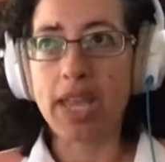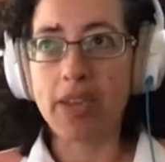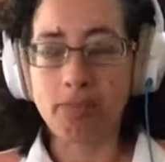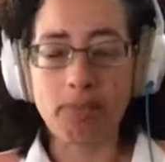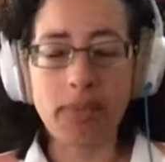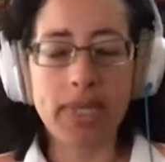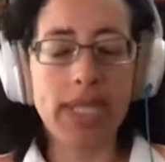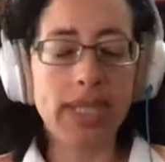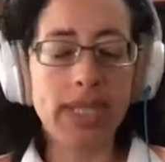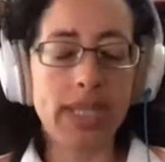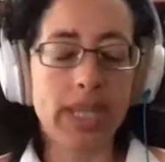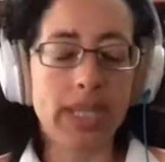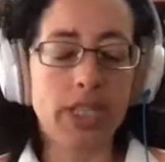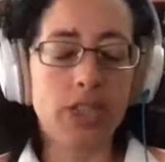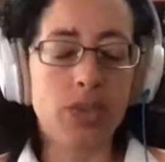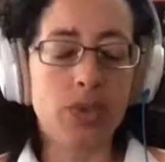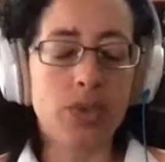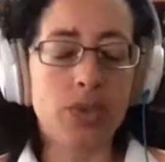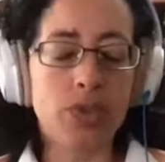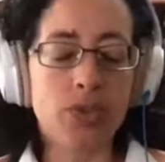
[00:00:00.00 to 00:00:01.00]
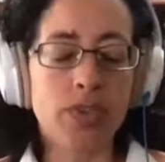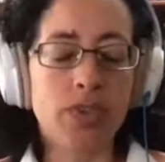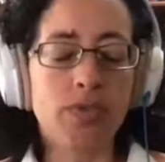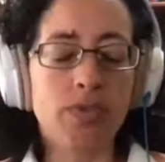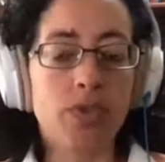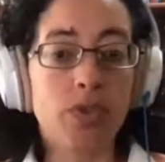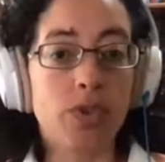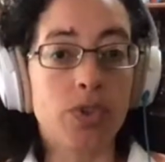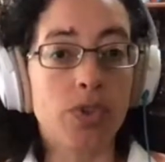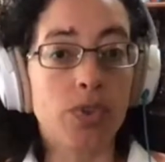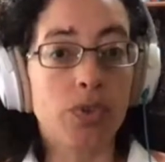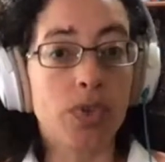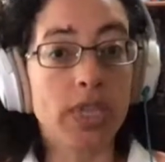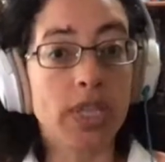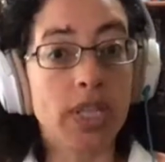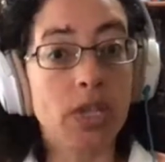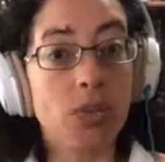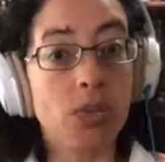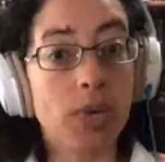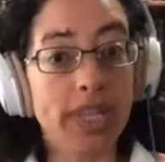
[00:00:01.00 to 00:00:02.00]
been in the industry for
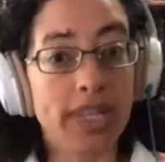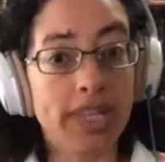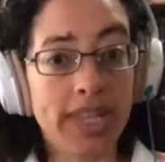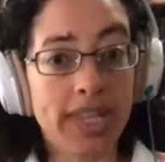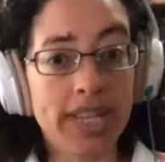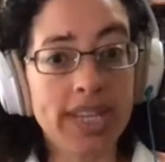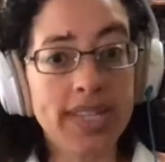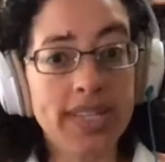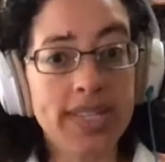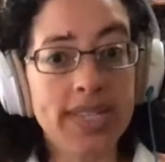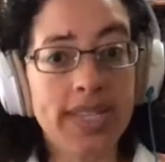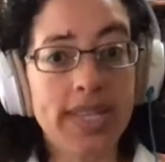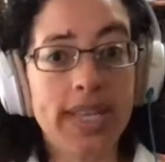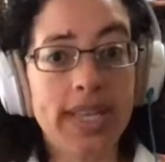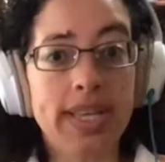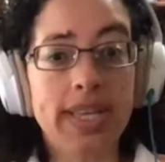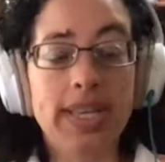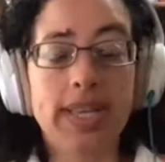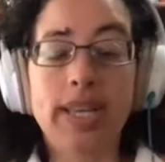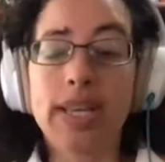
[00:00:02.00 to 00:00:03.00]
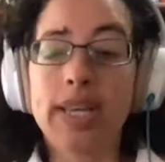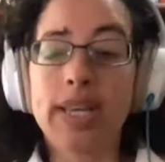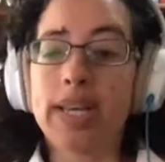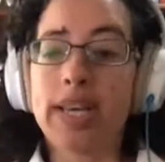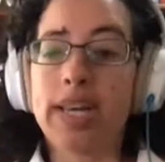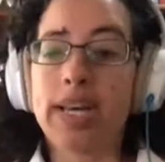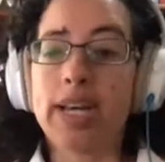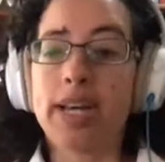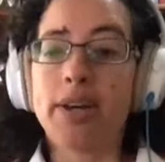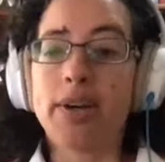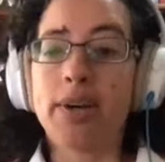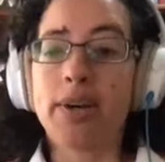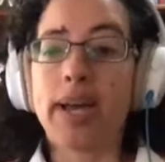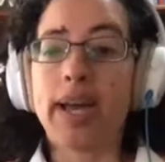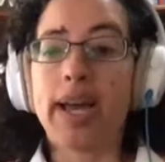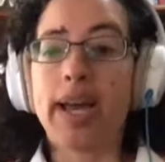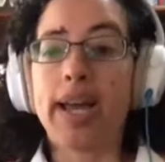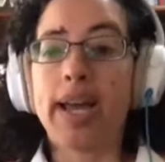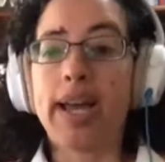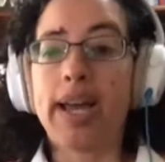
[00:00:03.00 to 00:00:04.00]
21 years.
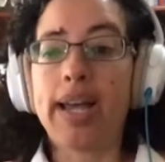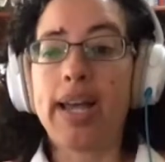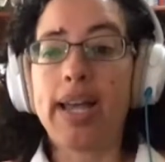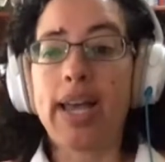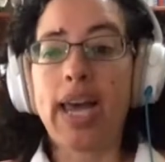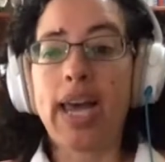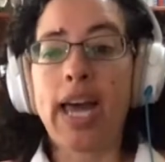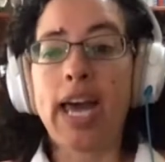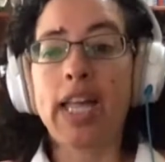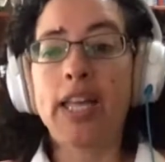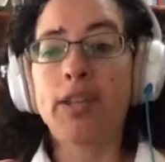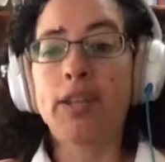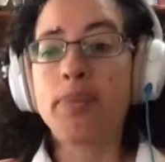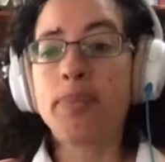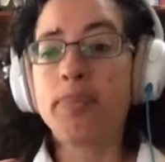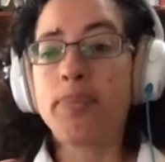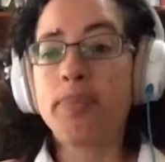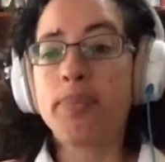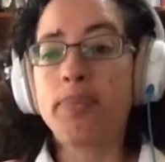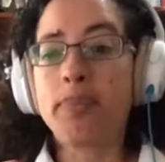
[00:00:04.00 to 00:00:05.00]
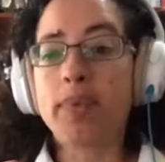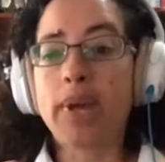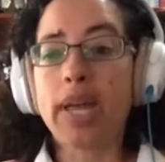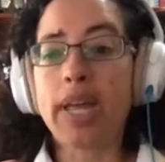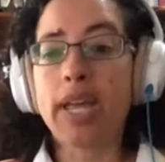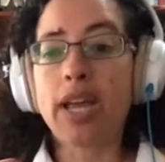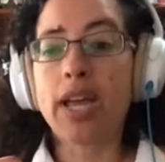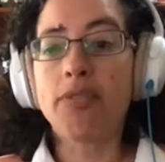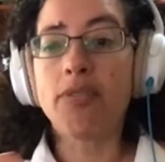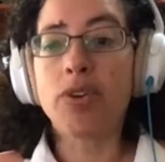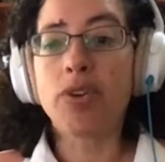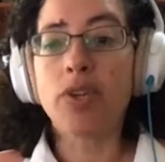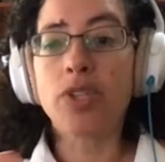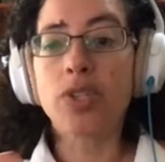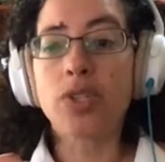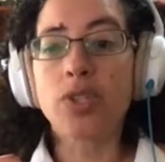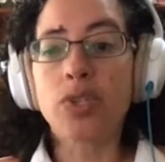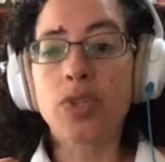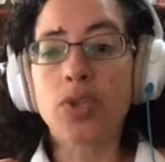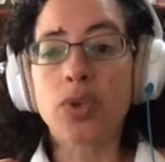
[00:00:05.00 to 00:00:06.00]
And I have
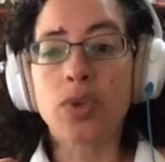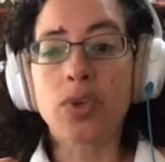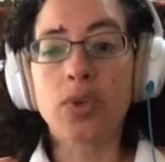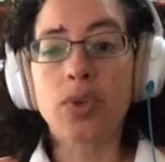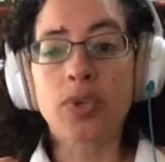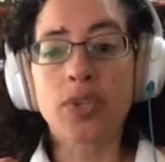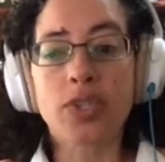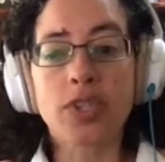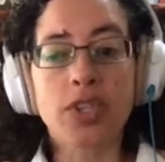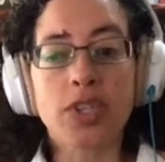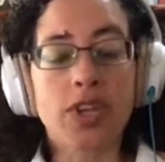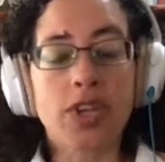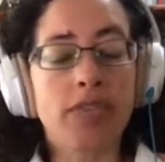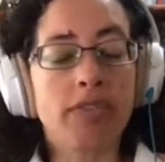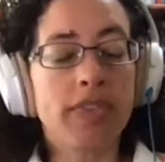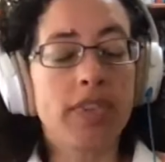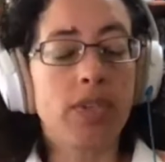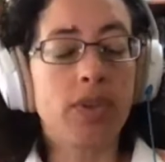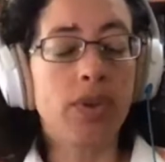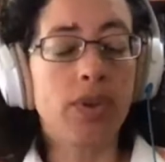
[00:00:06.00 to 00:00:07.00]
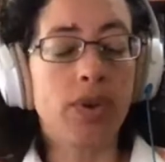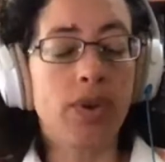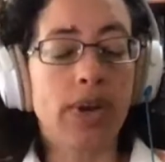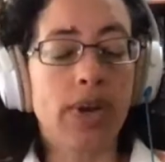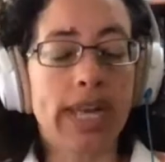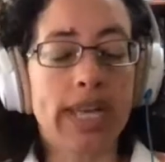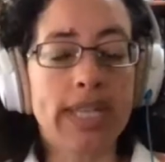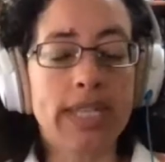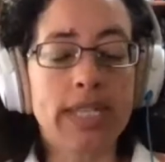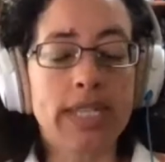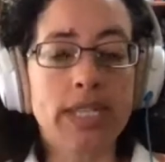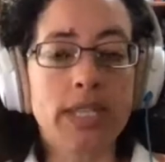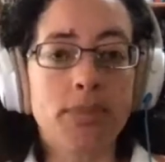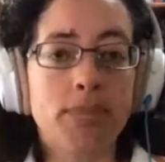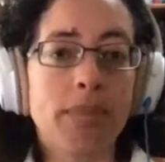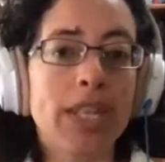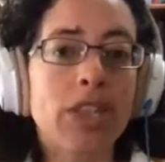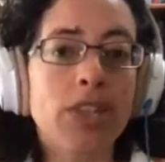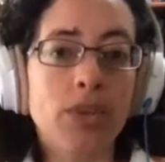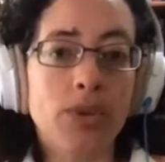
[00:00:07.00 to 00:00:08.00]
also served, as
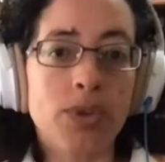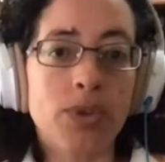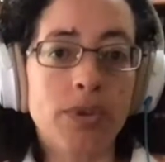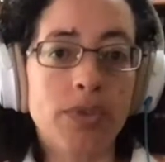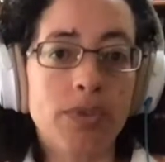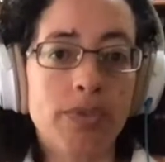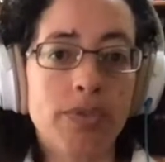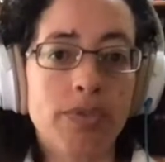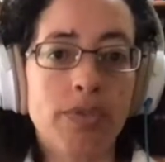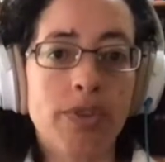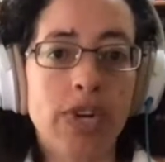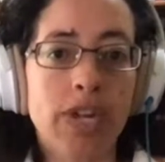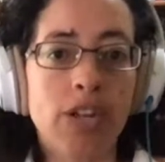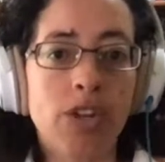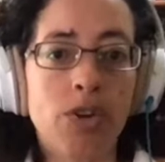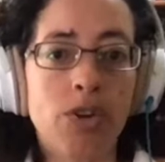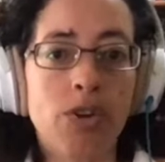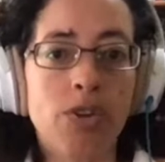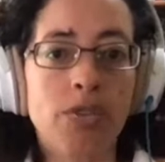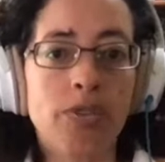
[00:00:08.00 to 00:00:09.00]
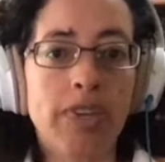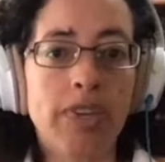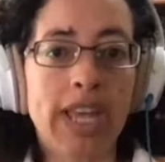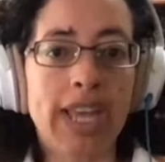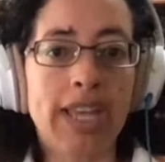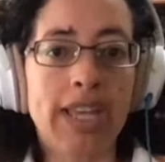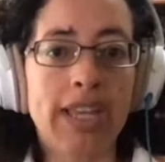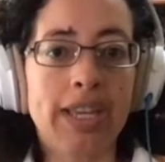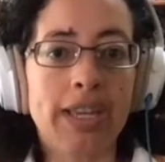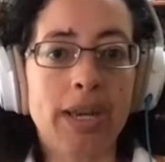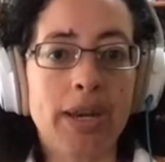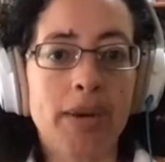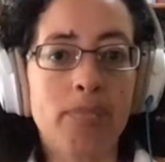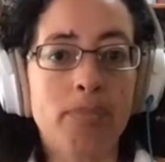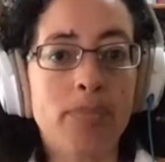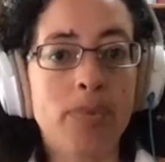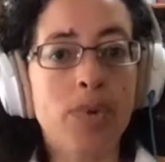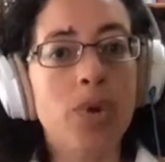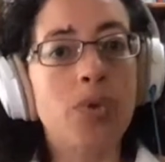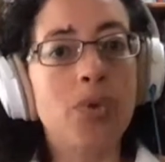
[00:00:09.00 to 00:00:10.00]
mentor for a lot of
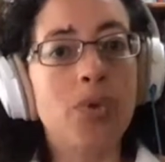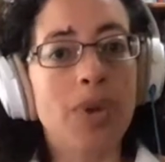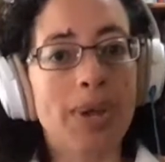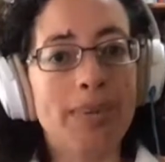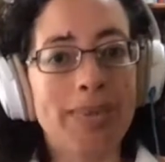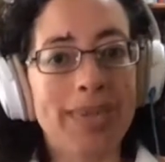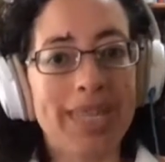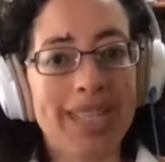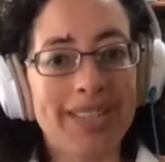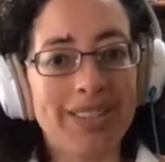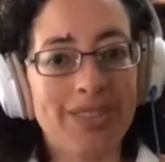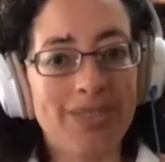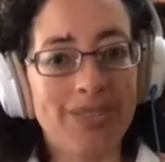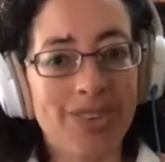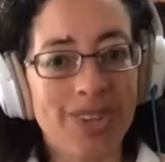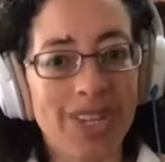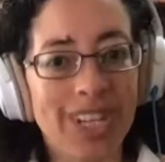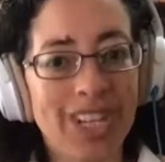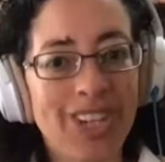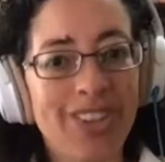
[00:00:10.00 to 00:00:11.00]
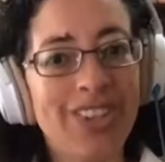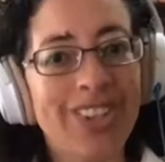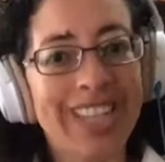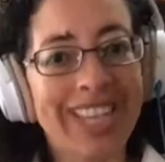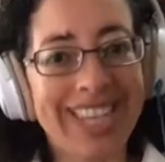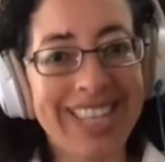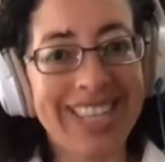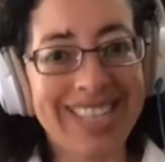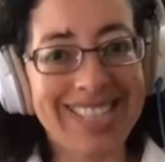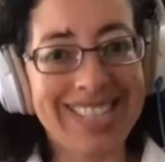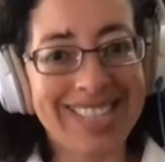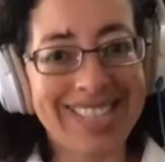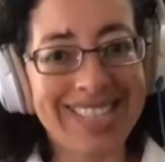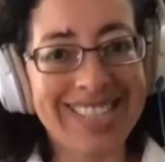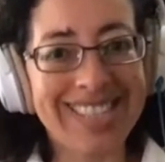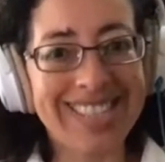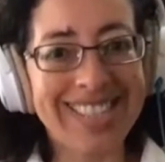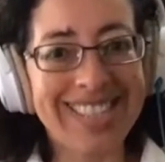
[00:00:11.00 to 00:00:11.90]
programming for little kids.